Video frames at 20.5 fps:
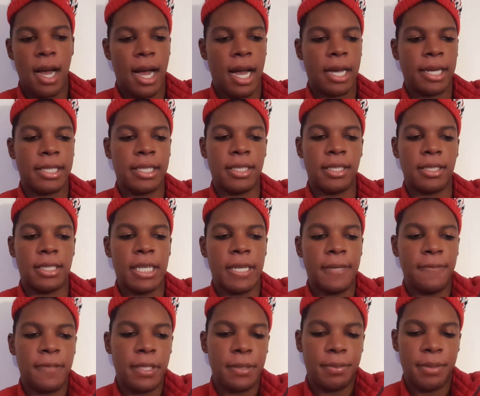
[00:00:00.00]
I can
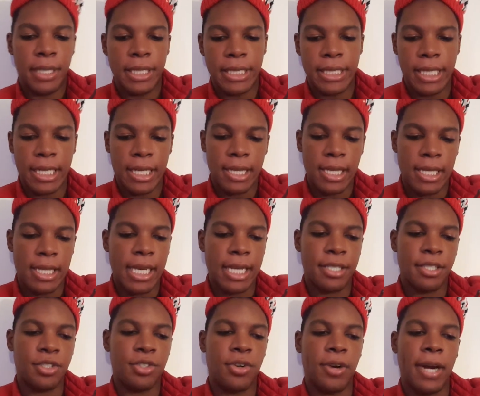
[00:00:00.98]
definitely appreciate the
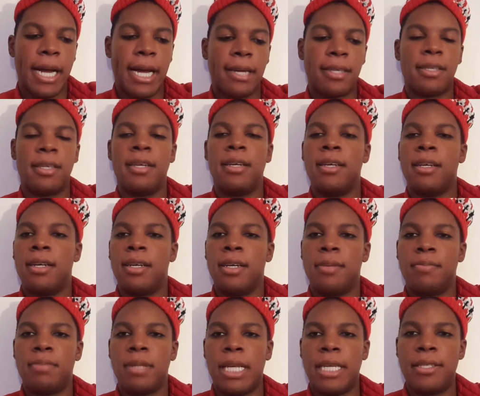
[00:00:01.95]
next track,
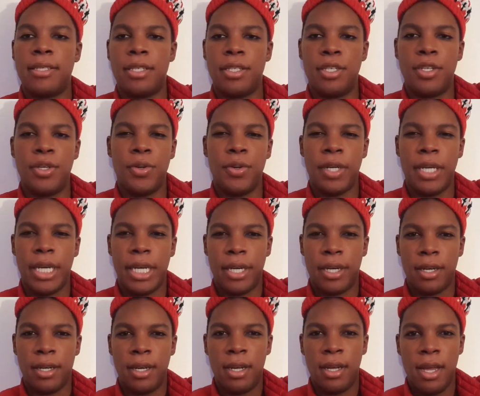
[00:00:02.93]
Blessed New
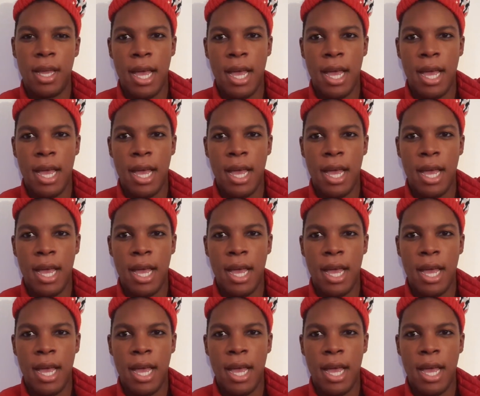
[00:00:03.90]
Year.